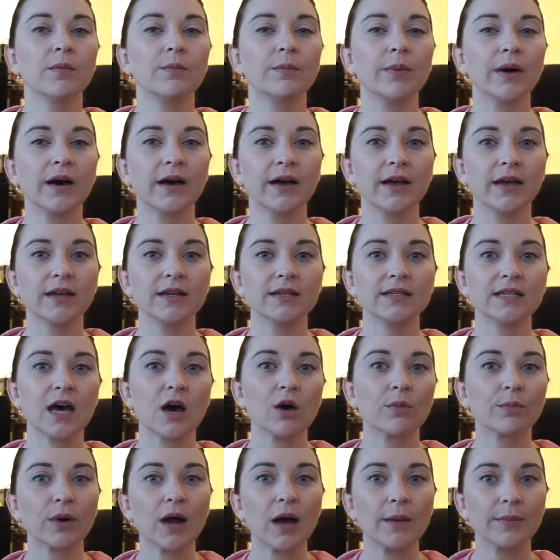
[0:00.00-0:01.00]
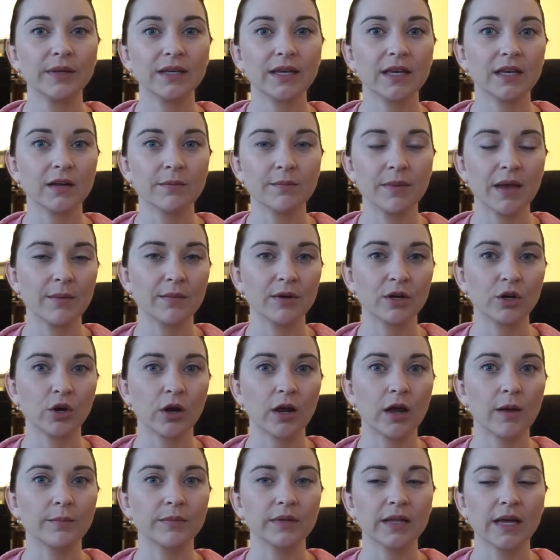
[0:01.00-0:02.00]
but I'll probably get a
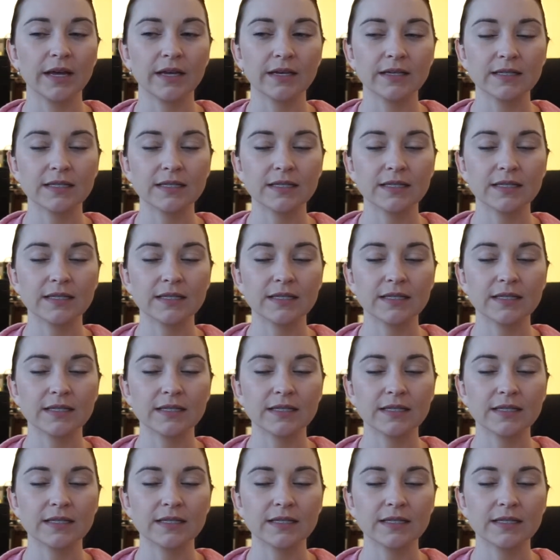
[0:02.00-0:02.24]
mammogram, like,